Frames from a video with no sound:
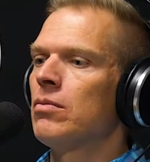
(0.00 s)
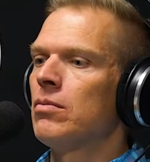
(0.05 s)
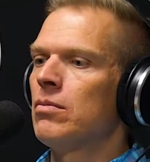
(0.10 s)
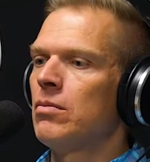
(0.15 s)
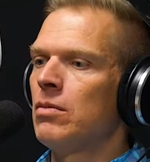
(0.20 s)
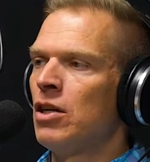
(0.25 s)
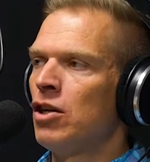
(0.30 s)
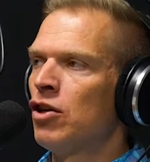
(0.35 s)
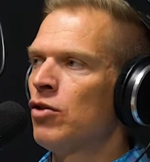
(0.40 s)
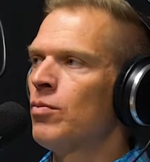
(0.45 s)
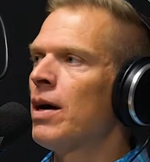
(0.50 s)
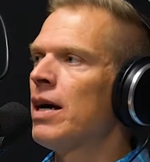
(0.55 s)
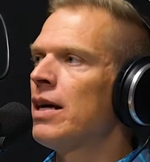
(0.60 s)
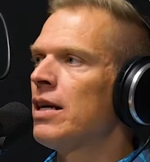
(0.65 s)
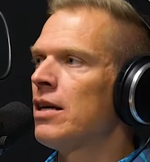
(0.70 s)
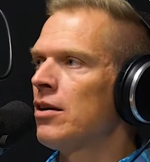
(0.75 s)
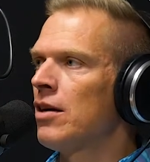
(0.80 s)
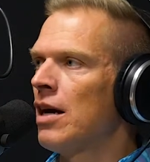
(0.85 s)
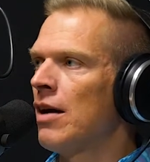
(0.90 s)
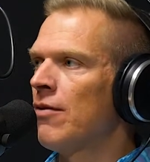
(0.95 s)
year by
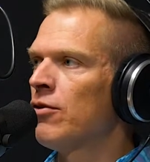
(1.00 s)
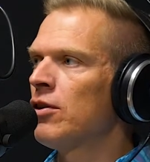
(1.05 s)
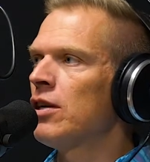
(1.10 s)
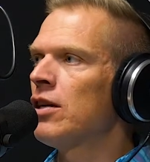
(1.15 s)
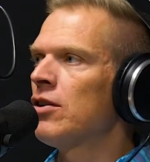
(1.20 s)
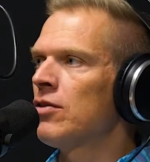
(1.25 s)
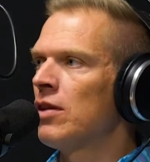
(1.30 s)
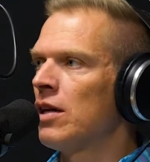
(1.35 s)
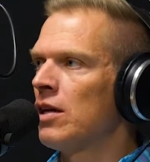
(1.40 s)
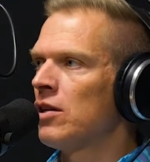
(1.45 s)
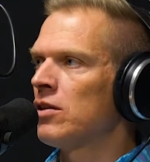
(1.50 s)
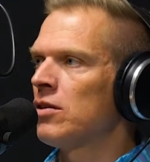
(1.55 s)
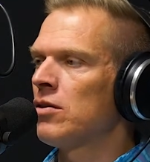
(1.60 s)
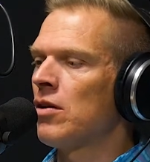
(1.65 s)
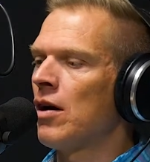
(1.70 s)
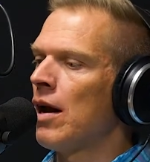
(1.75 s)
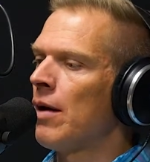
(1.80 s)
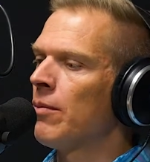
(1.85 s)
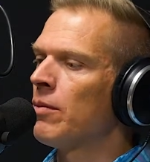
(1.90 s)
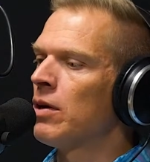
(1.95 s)
year, every year they just
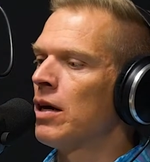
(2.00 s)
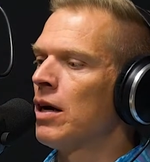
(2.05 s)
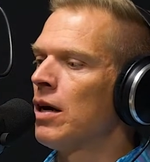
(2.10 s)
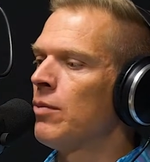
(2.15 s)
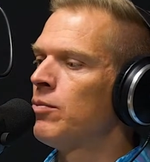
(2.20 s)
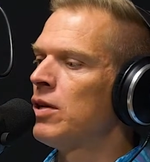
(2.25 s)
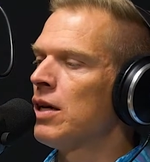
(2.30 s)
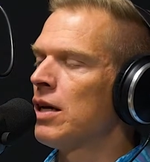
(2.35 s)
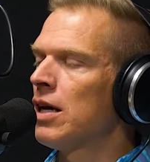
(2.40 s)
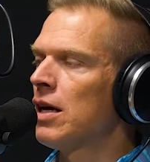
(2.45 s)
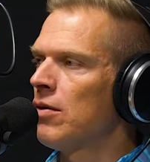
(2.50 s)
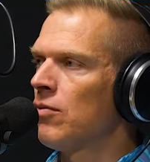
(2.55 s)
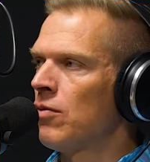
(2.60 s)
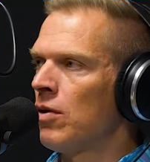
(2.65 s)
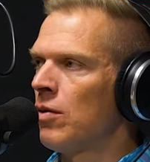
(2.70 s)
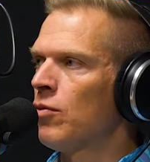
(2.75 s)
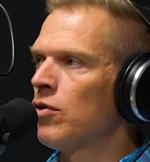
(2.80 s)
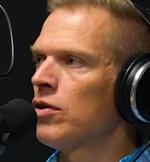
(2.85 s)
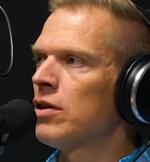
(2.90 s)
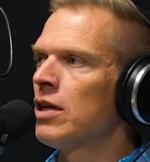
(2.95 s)
start, I'm going to uptick it
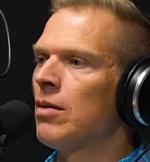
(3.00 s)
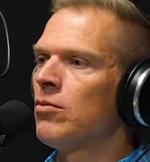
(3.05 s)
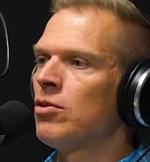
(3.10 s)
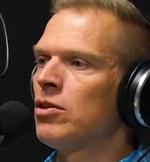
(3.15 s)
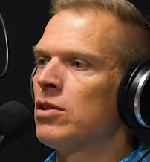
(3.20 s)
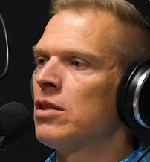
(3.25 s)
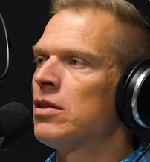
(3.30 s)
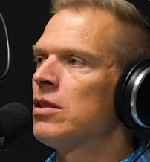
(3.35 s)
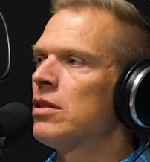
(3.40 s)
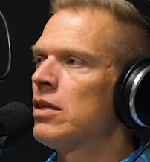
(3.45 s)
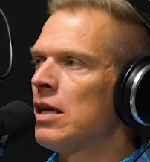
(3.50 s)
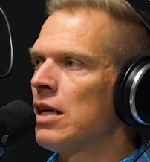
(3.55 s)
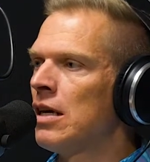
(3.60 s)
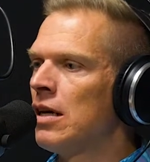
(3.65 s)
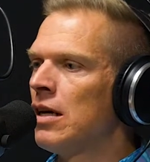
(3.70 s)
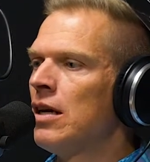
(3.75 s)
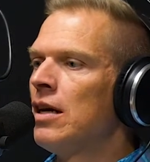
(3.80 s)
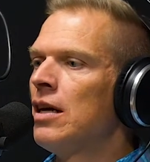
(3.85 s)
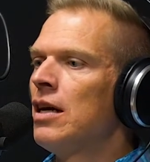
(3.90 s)
one more time just to see.